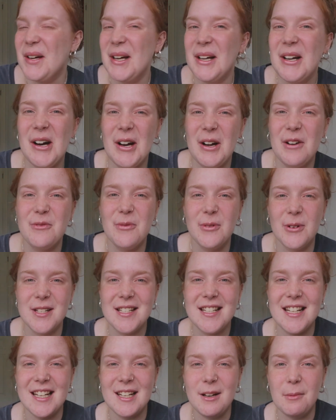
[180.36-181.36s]
So I kind of
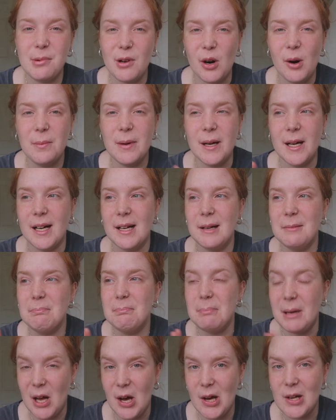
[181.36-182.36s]
wanted a proper
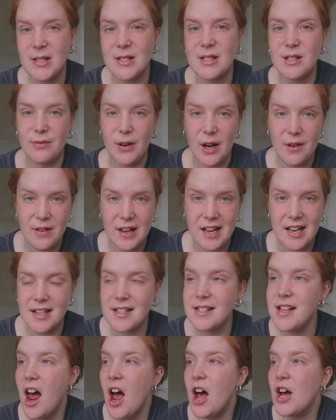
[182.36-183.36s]
blast of
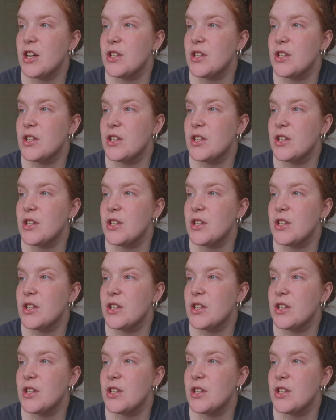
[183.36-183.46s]
IVs.